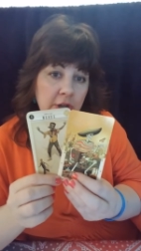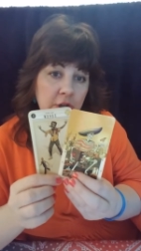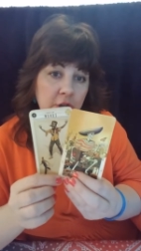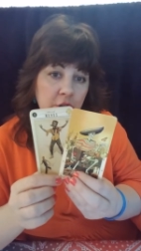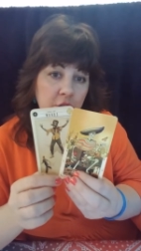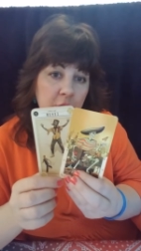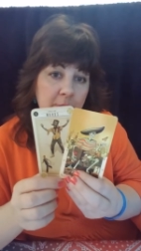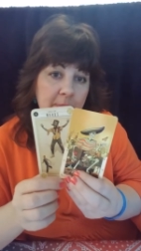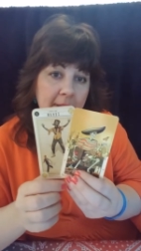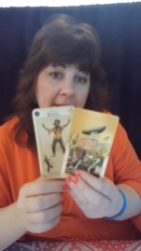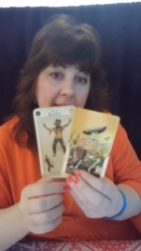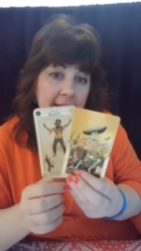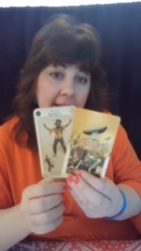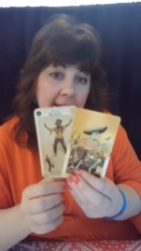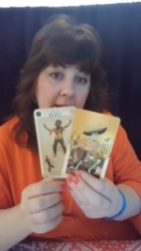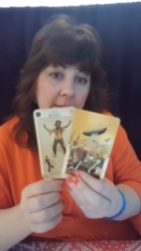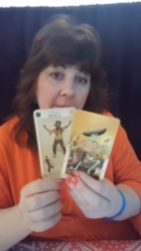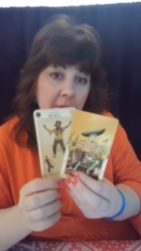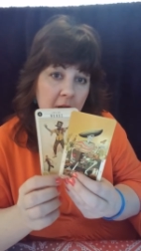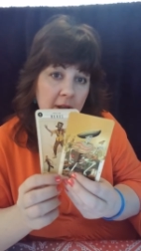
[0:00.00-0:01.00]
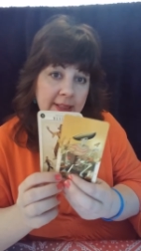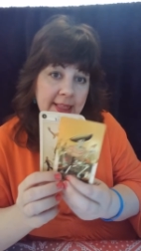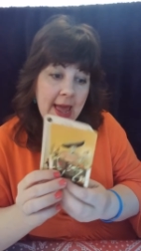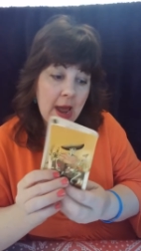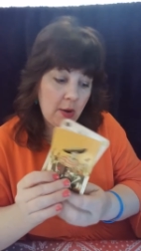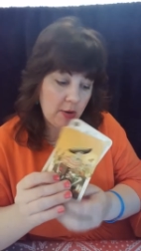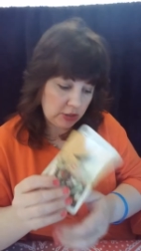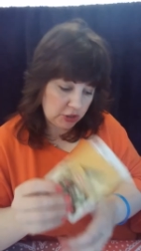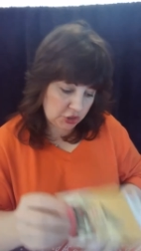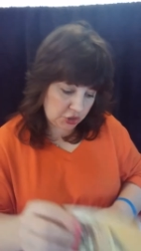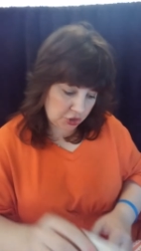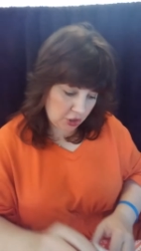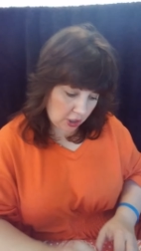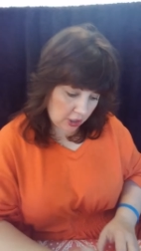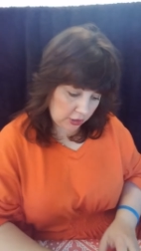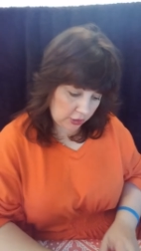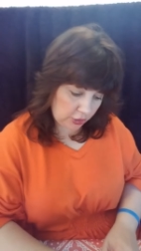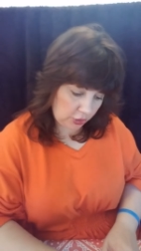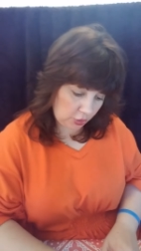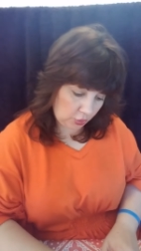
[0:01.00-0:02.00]
You may cut them all out and start
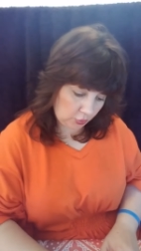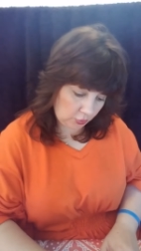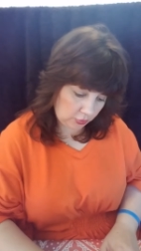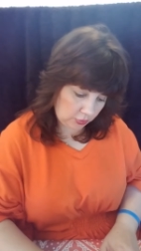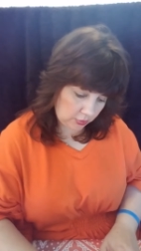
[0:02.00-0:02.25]
new.